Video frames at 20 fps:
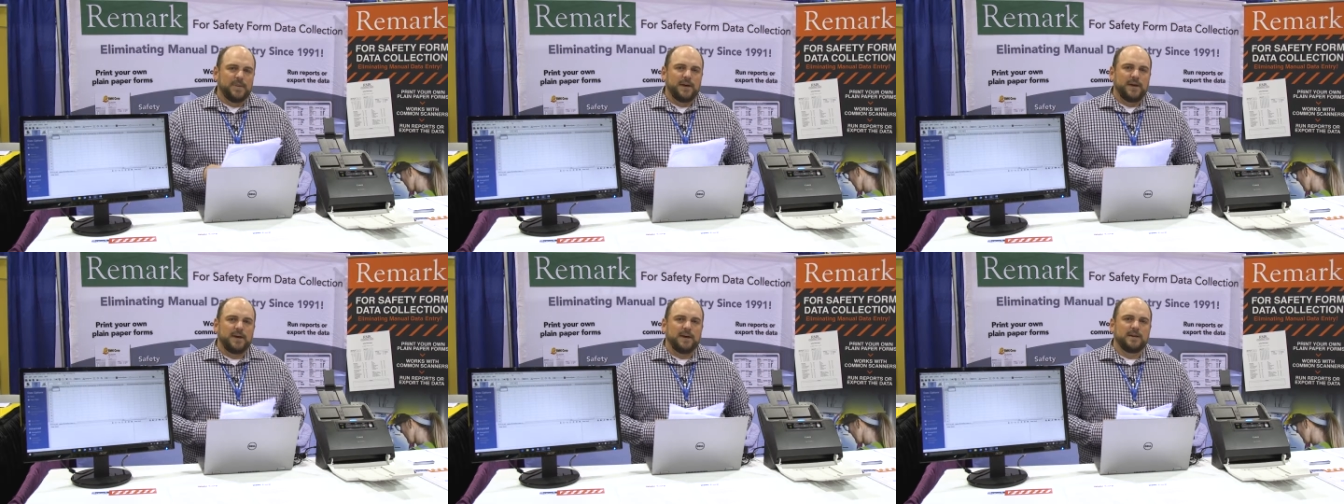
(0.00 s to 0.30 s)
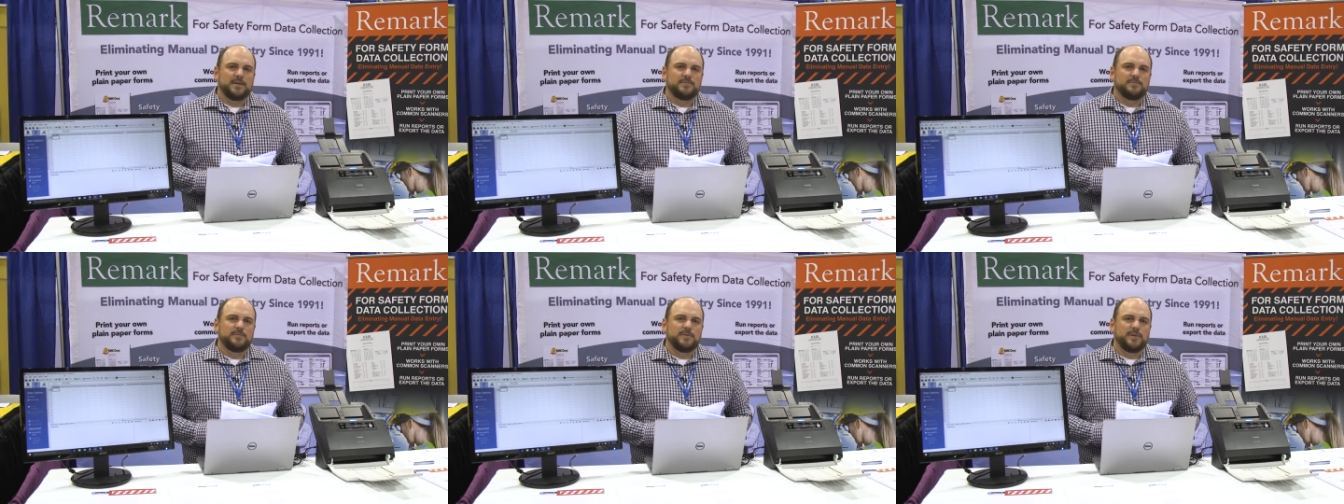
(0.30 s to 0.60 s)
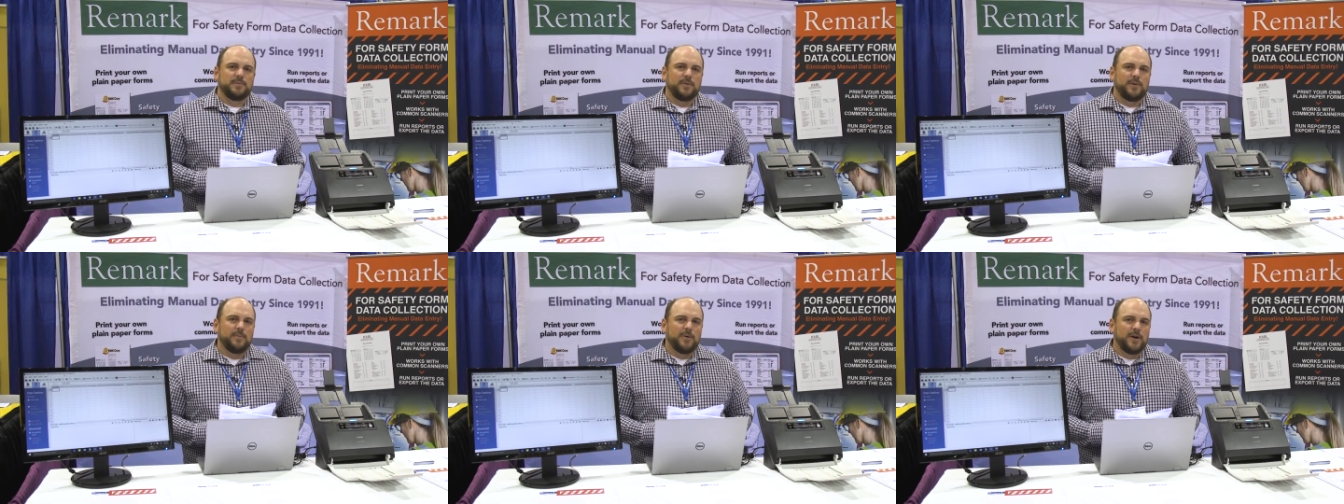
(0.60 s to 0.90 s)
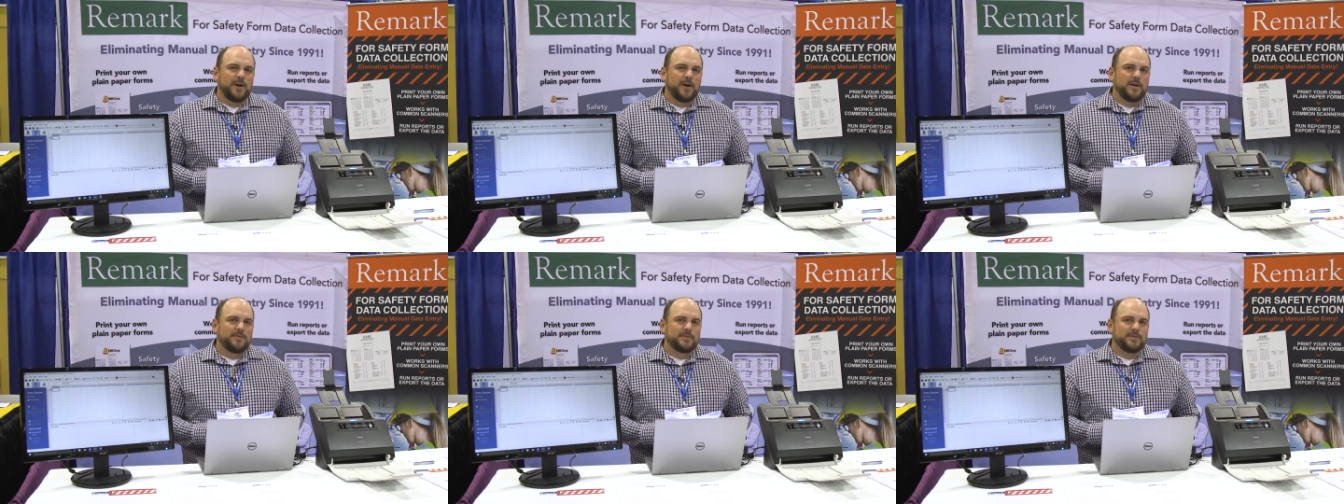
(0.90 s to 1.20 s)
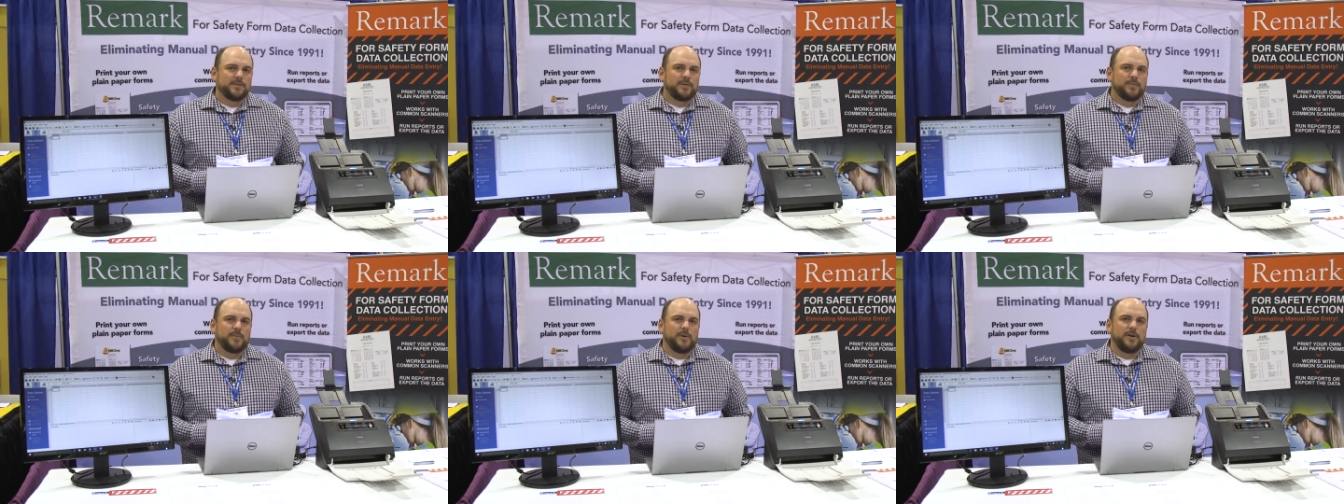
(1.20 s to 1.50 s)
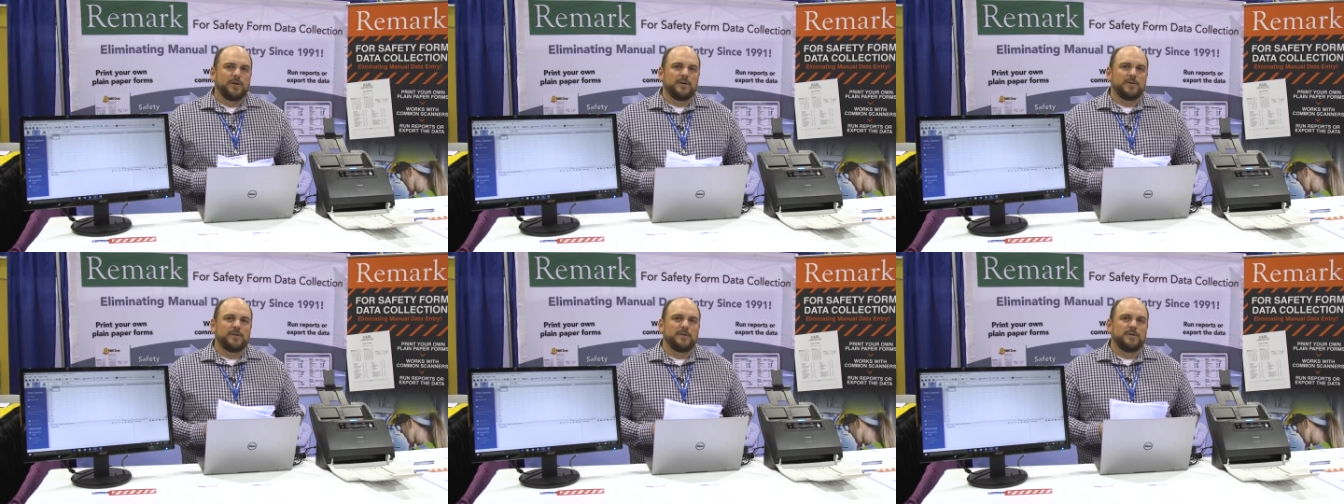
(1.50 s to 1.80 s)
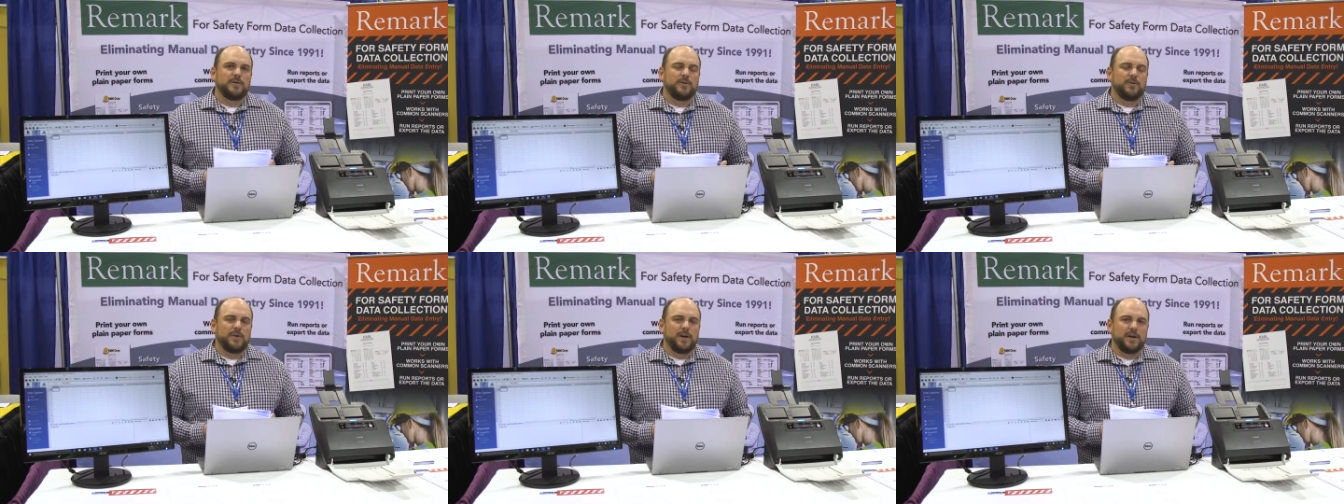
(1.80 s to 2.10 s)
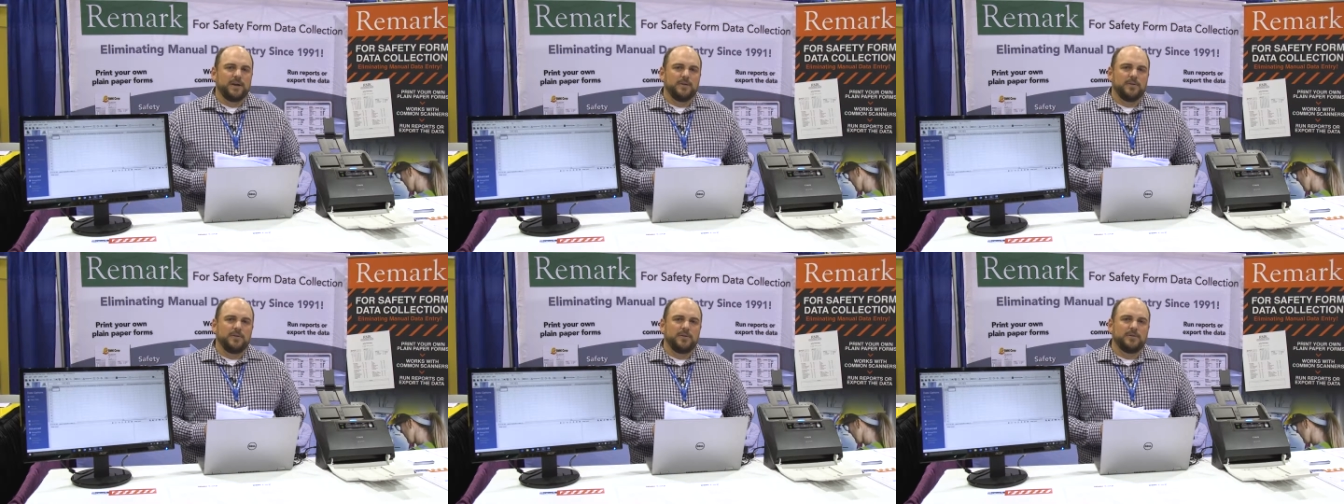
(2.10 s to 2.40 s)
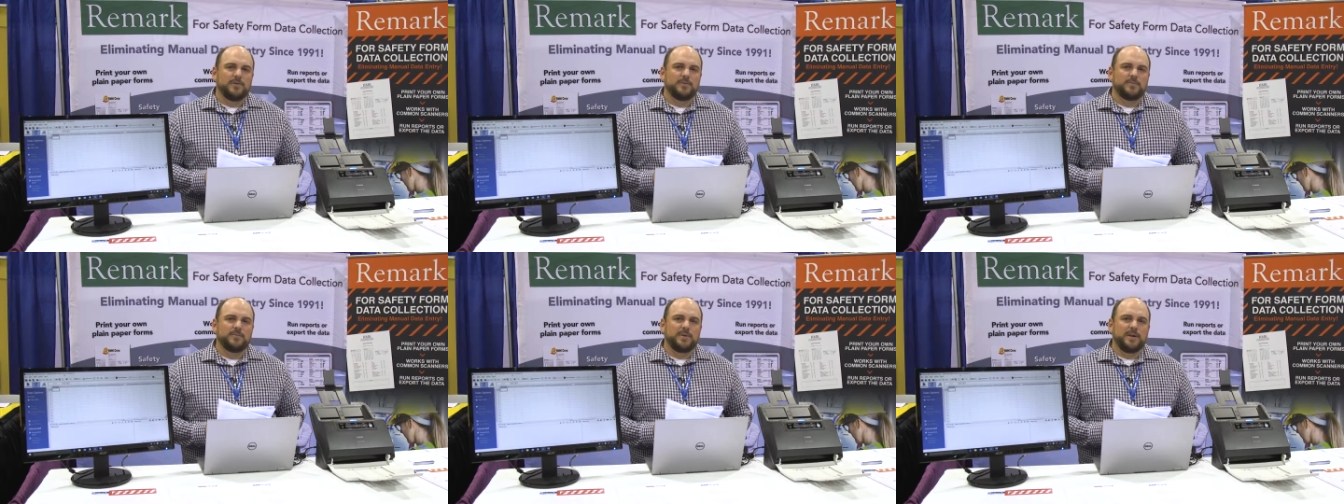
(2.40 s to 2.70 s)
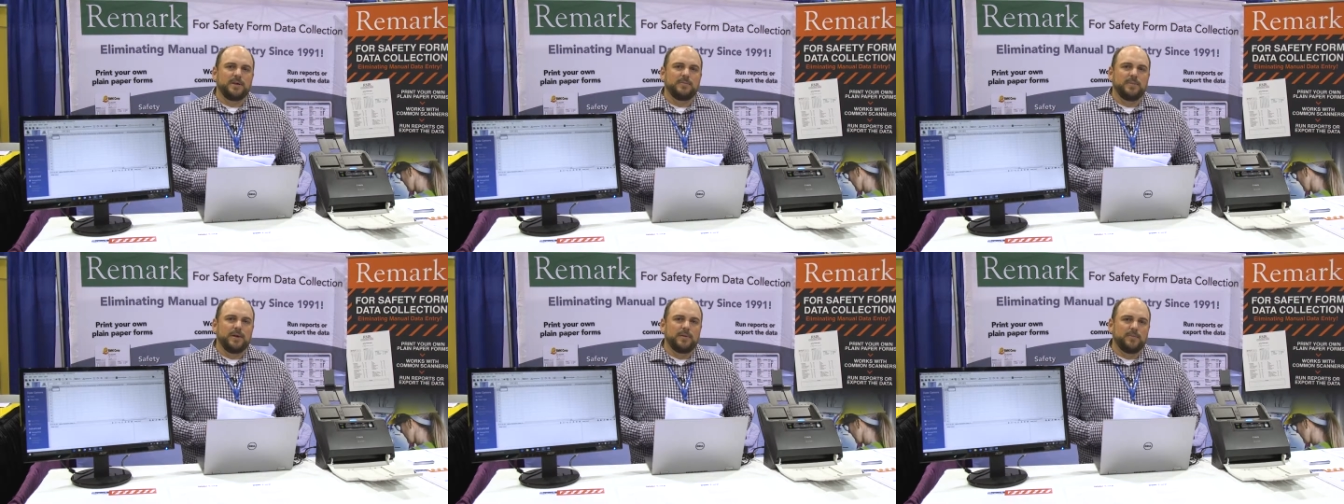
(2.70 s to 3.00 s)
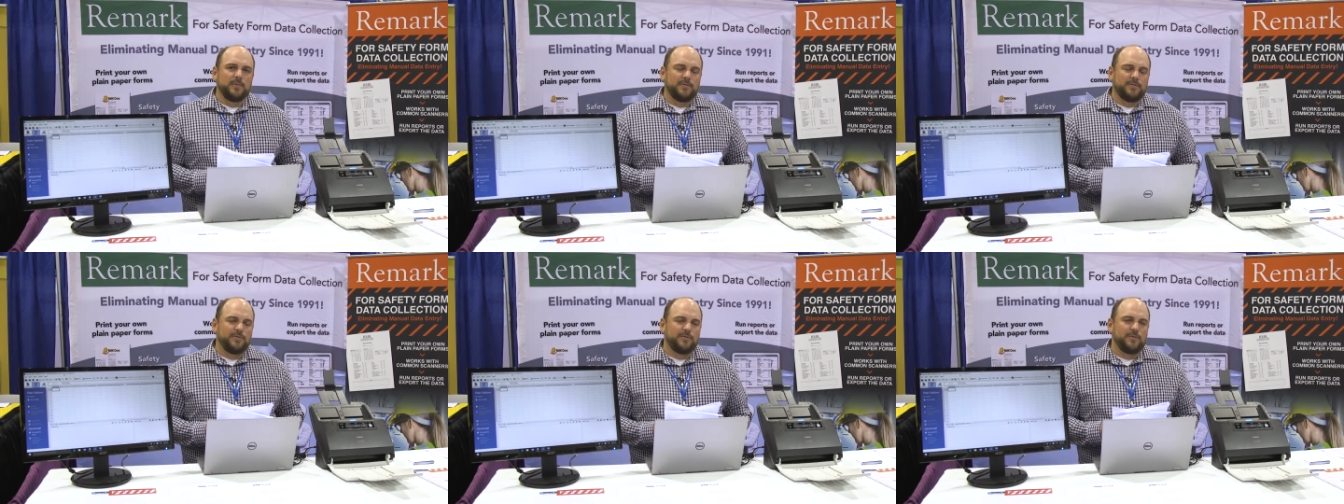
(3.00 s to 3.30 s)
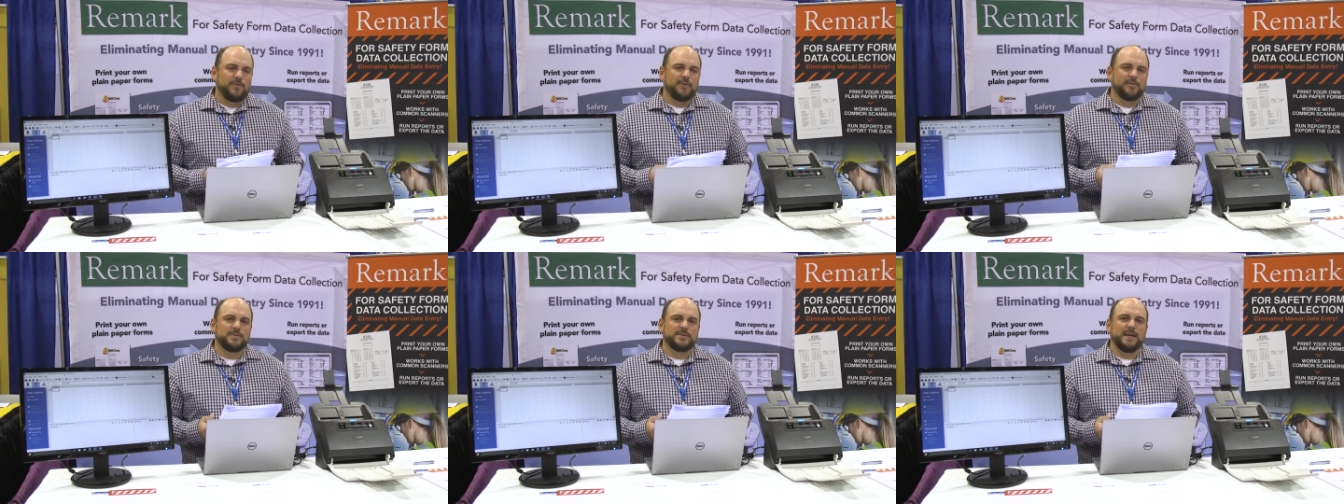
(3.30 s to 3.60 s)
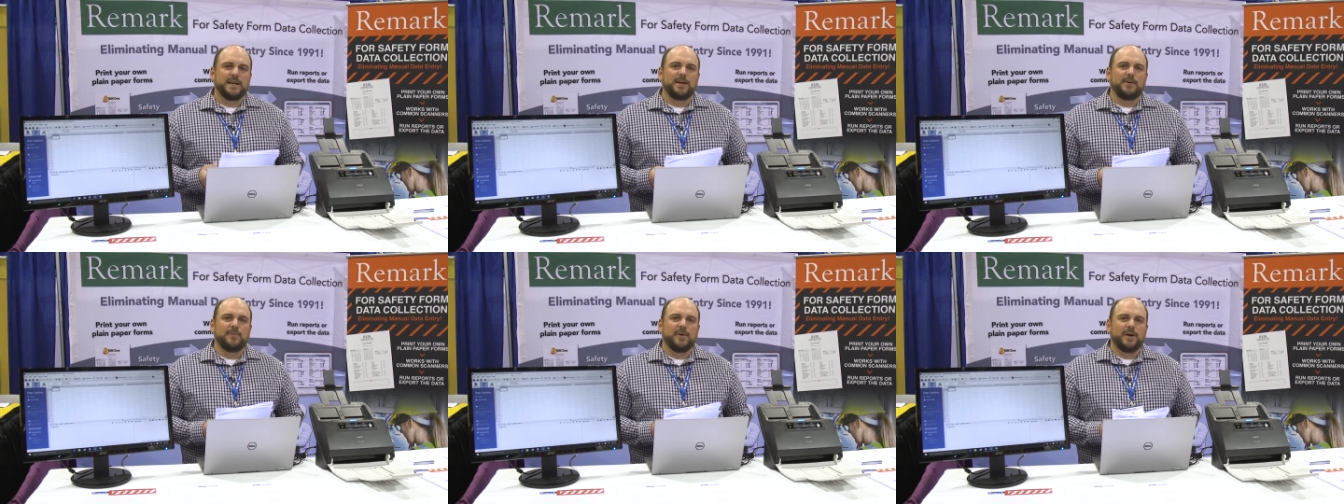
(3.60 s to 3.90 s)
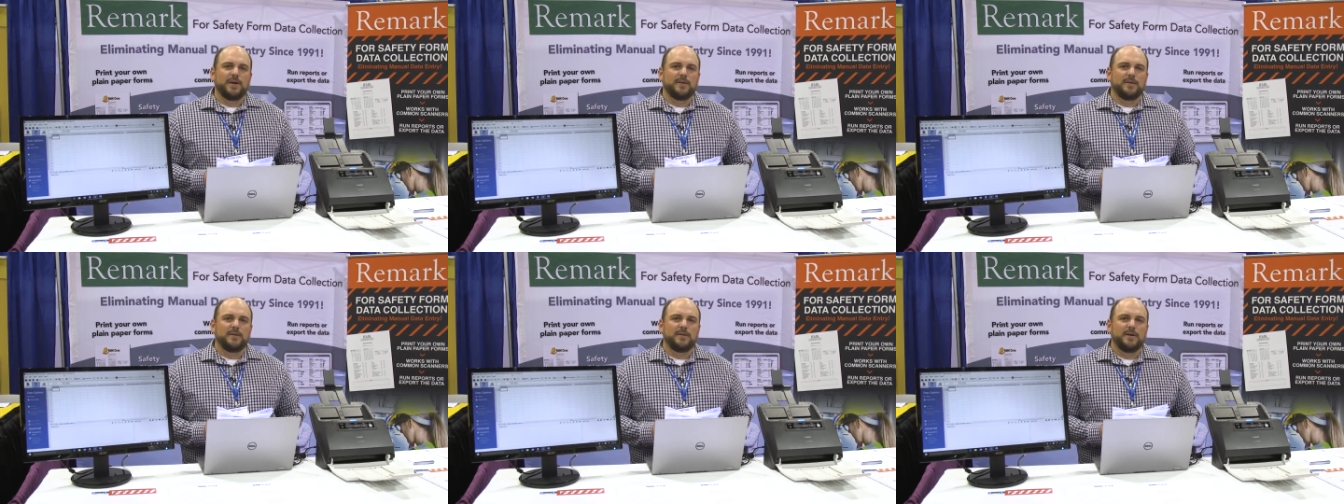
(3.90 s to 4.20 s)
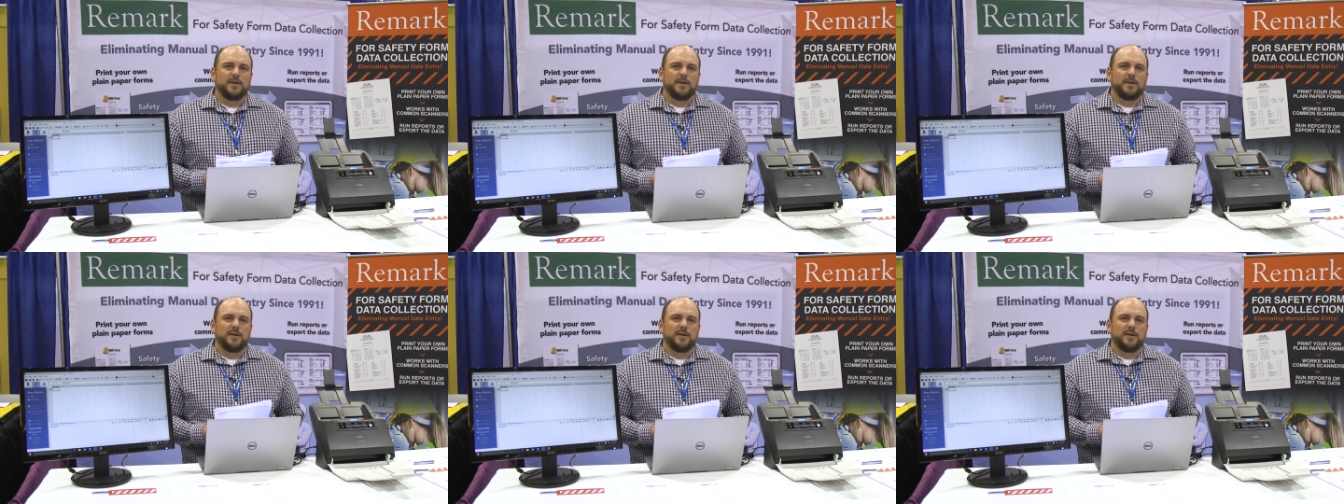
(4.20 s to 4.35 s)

Uh, with Remark Office OMR, you can create your own plain paper forms anywhere.